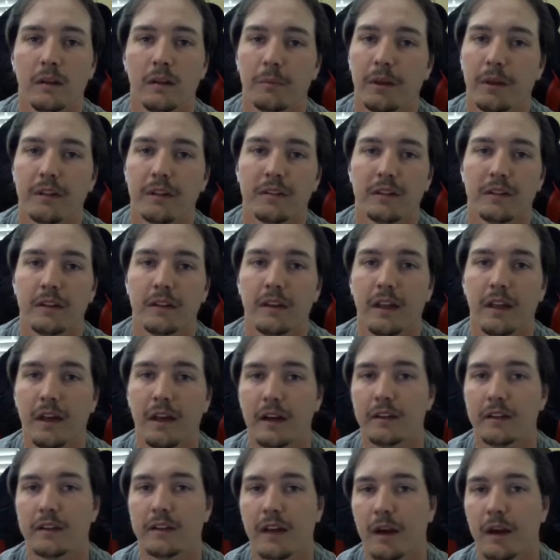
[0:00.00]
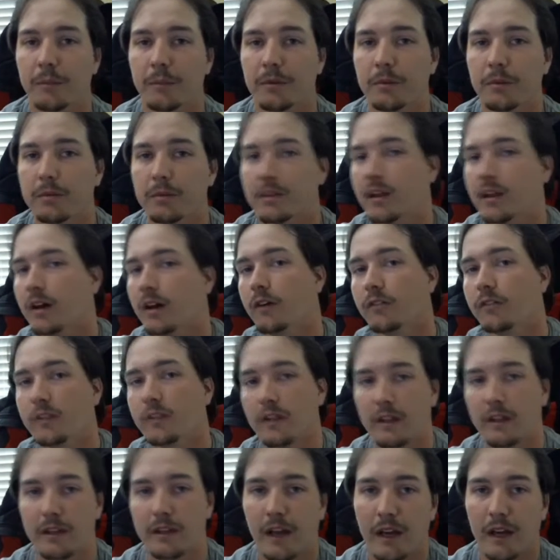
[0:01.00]
Basically, they untap themselves
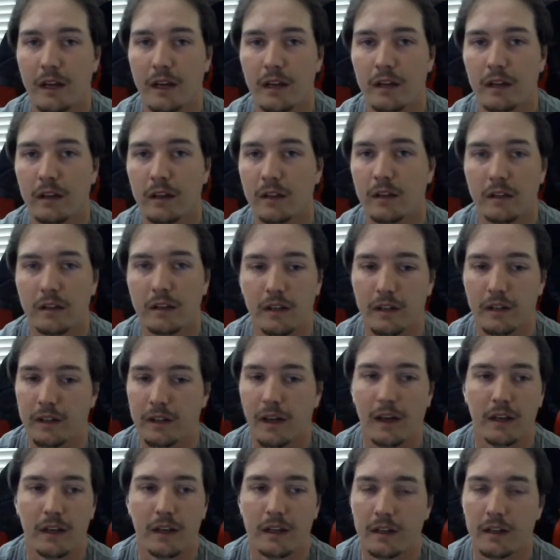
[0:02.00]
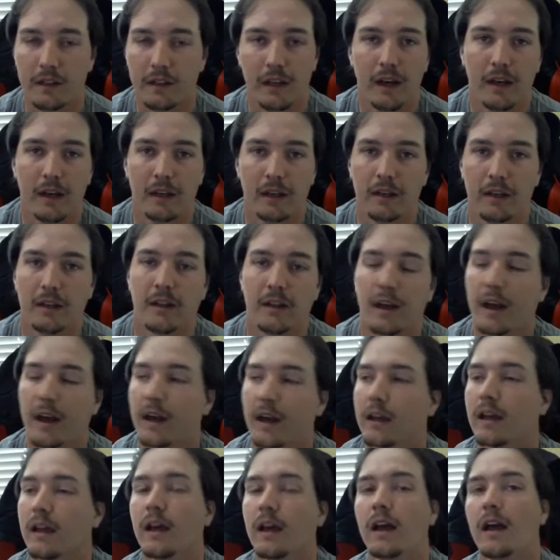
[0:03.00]
and attack and attack and attack and
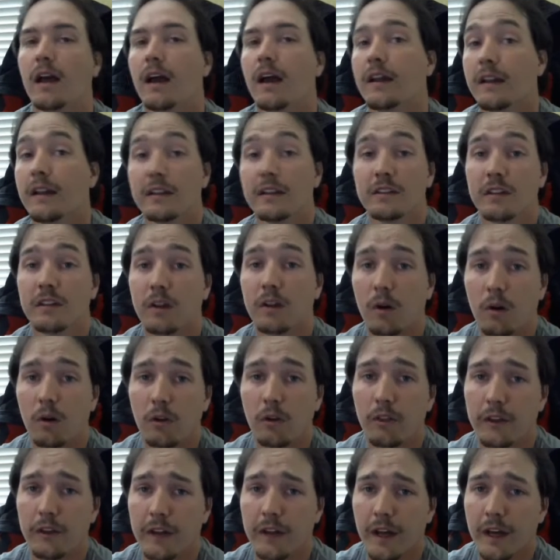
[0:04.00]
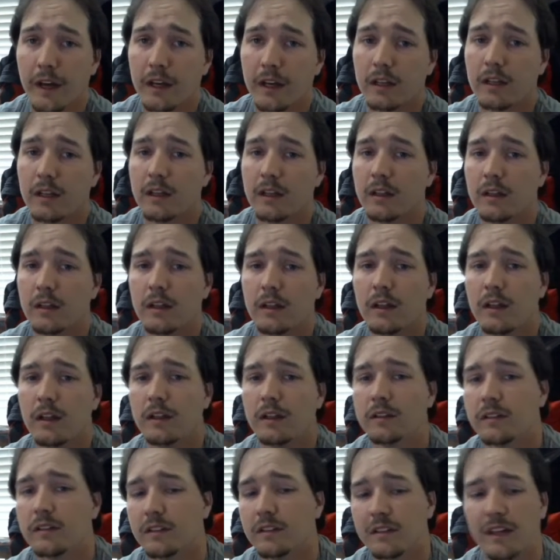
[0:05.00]
attack. And that's the goal of the deck,
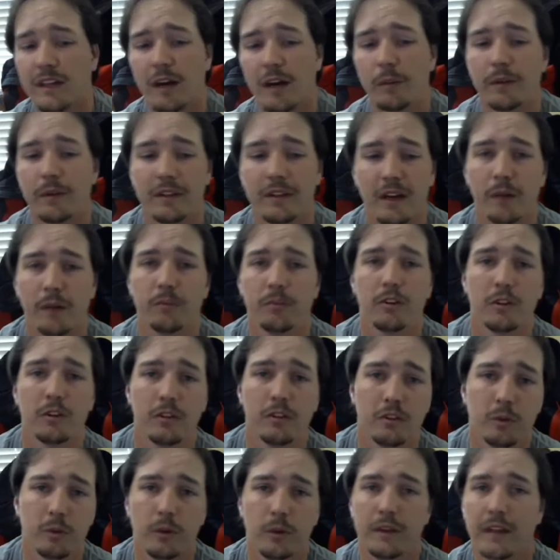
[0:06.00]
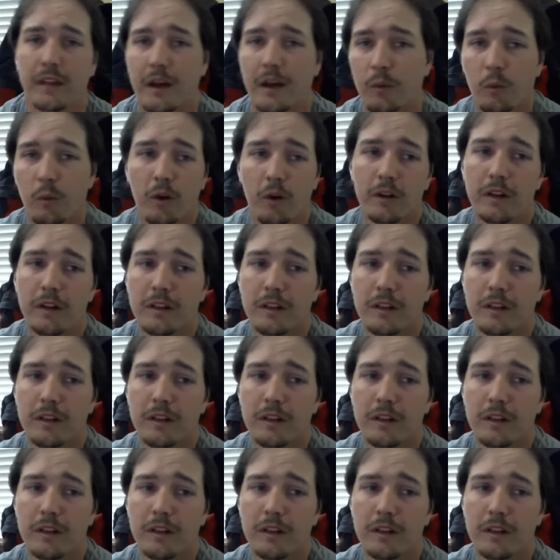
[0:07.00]
is to see how many times you can swing that one